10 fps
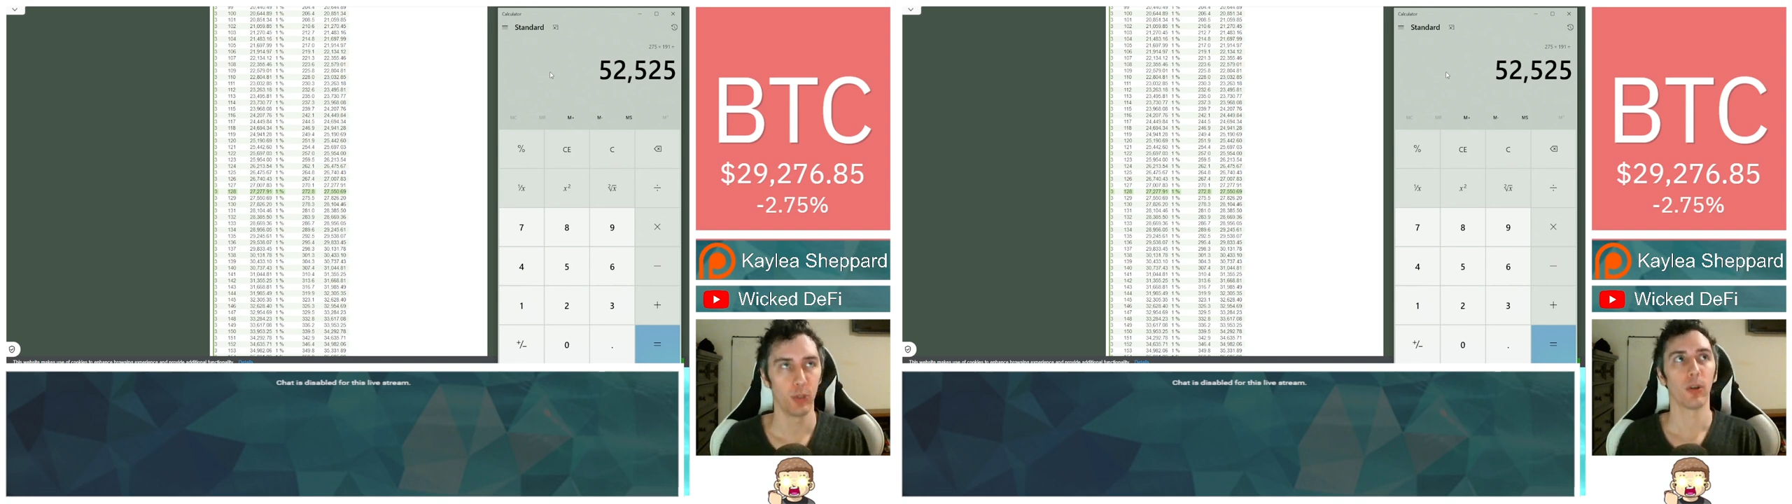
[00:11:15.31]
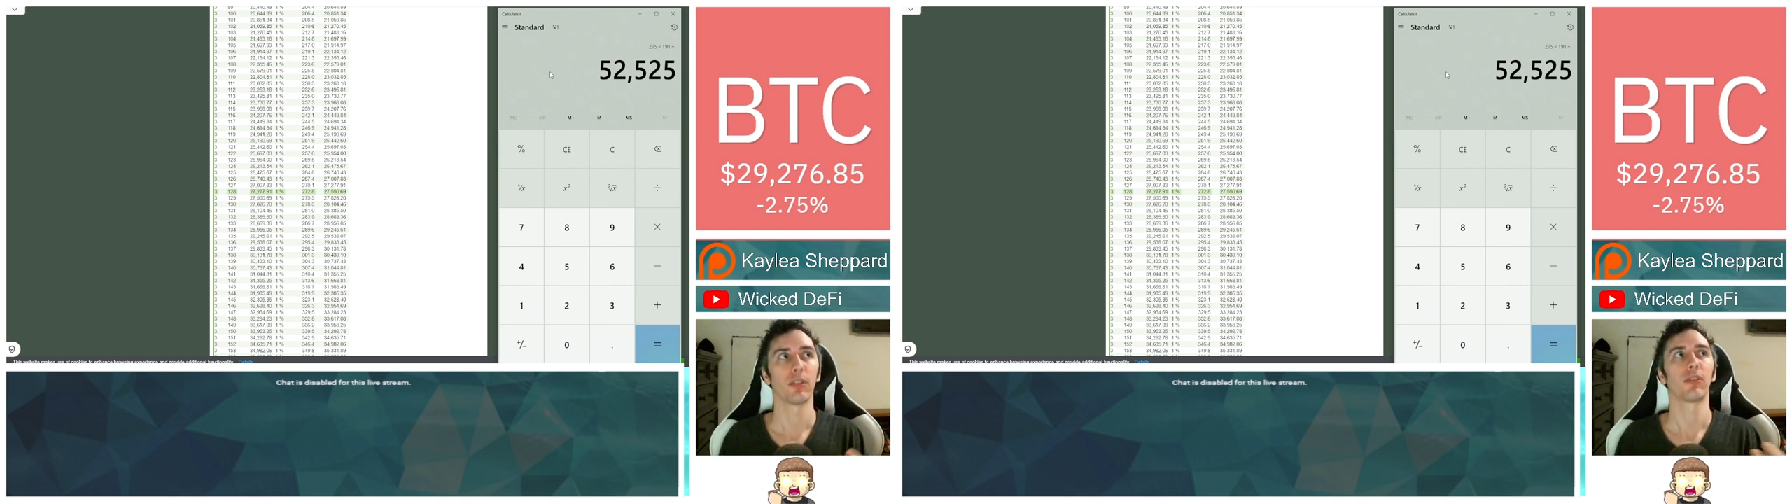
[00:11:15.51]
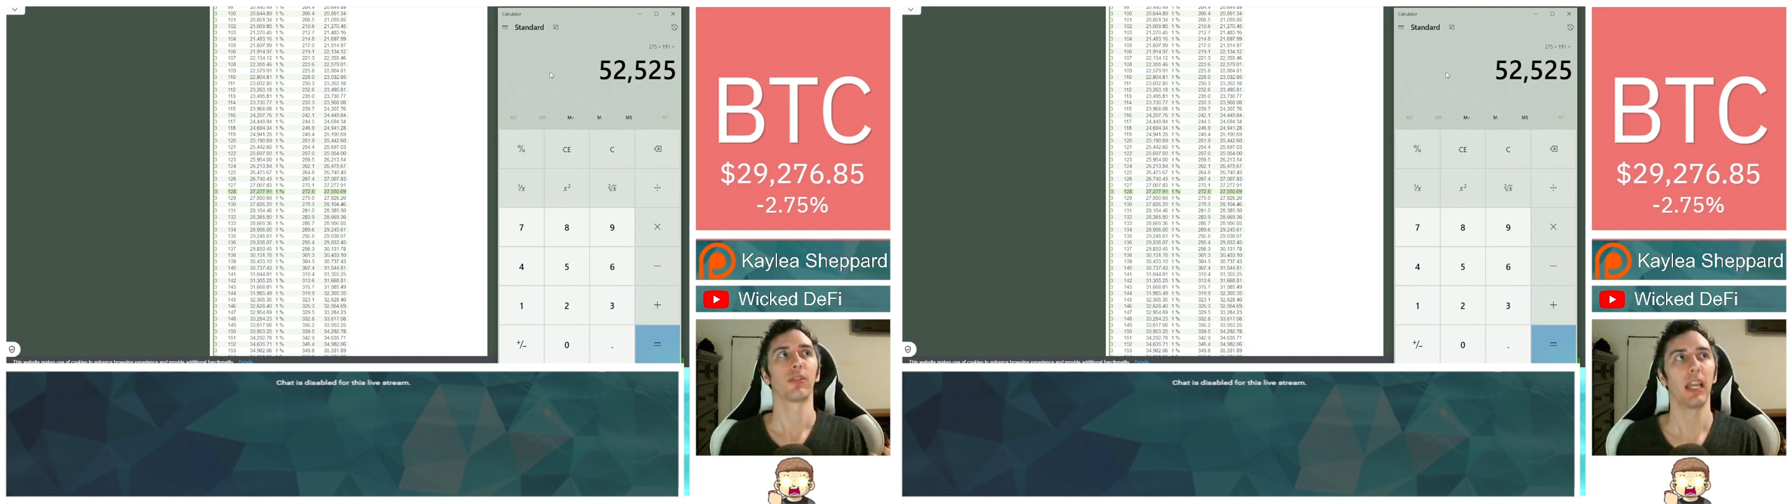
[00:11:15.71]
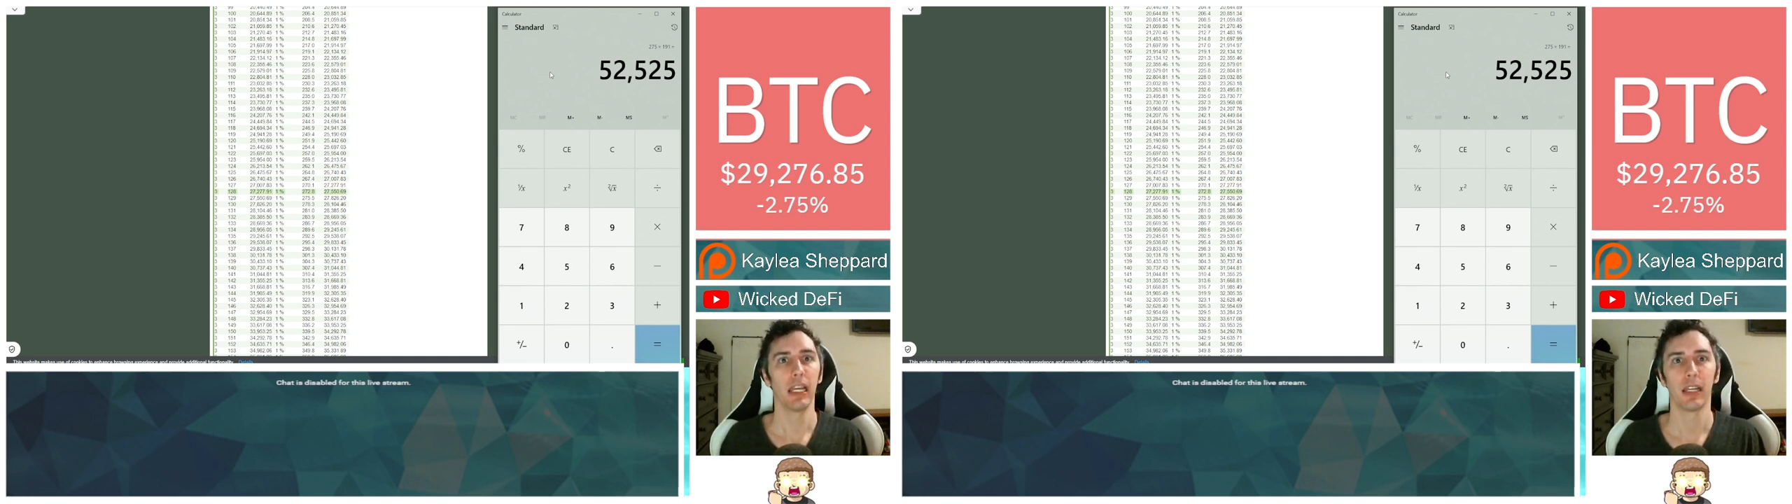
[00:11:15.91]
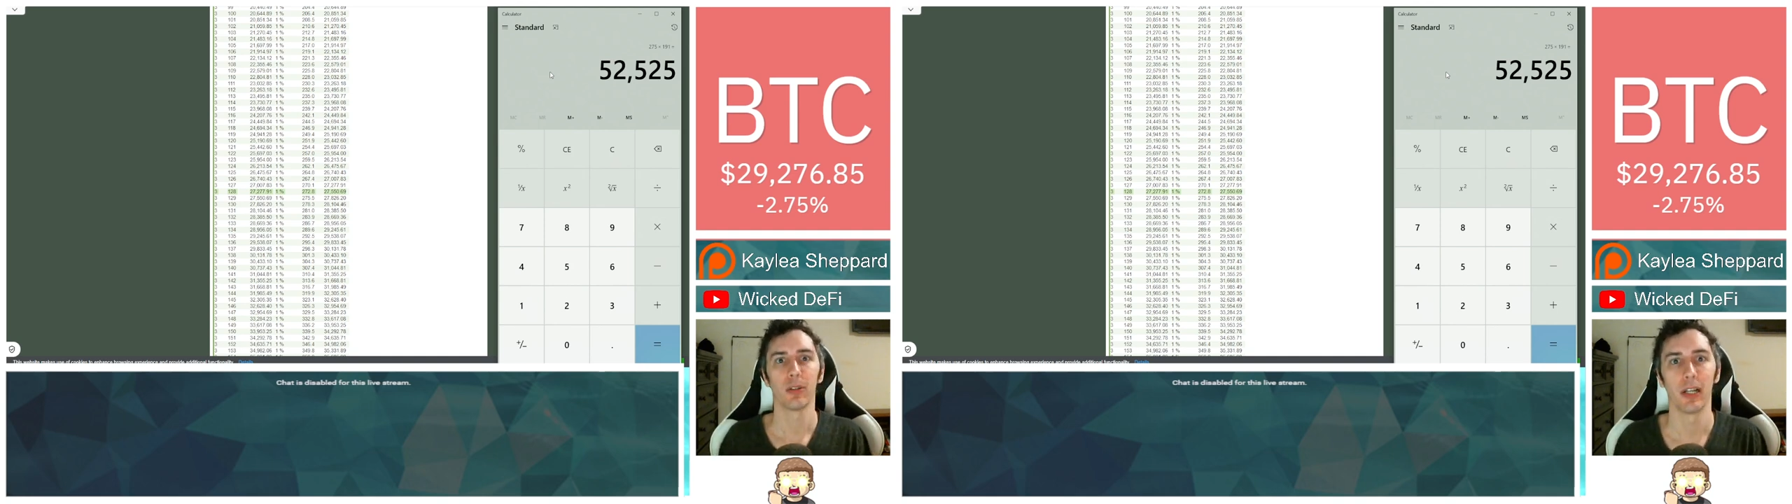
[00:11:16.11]
You are
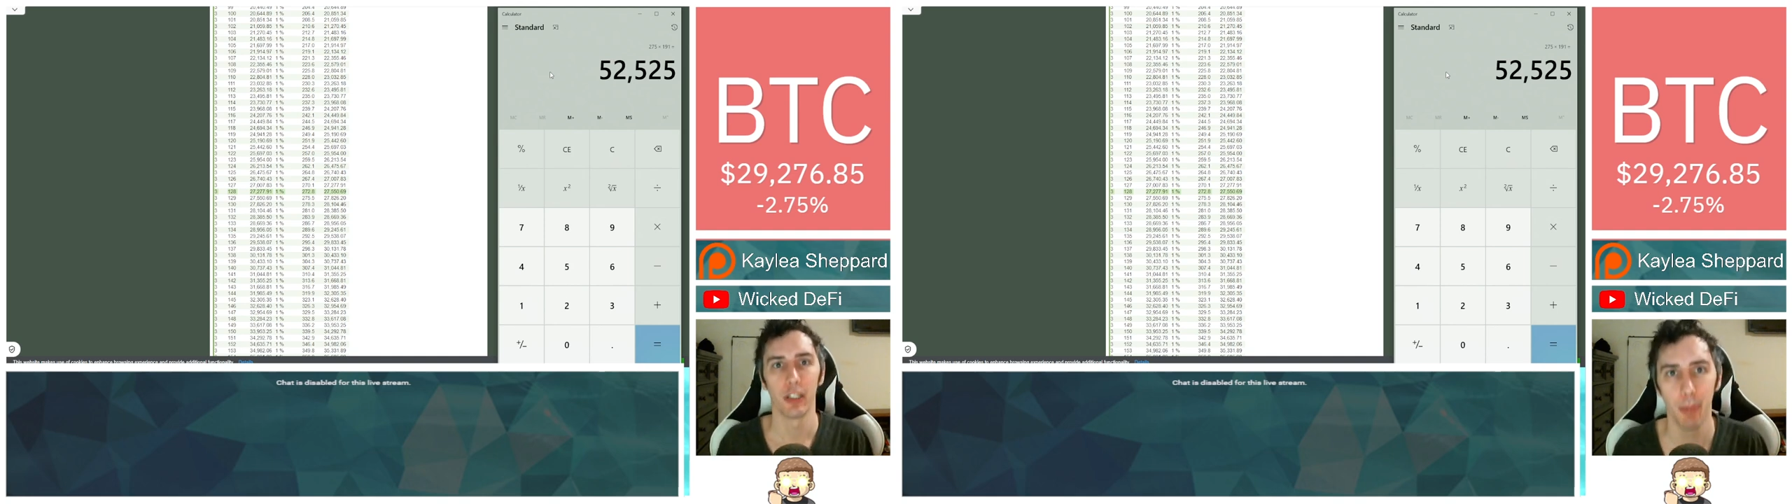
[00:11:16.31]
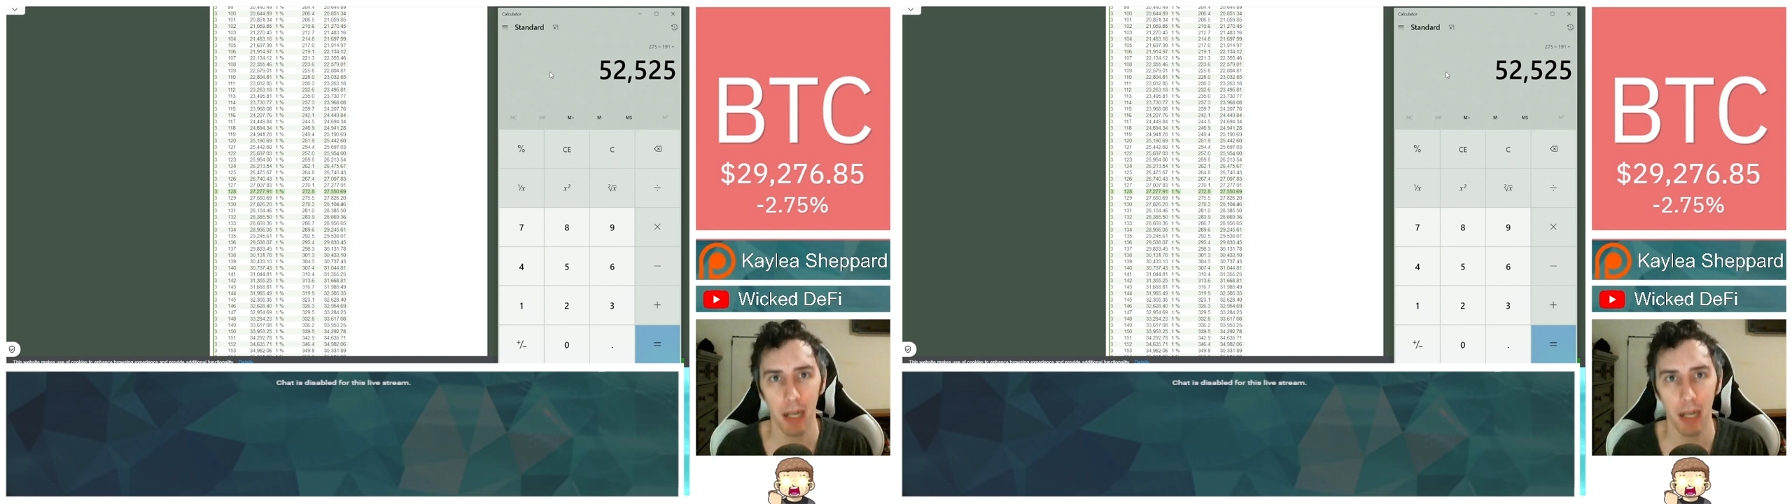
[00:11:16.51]
stinking rich.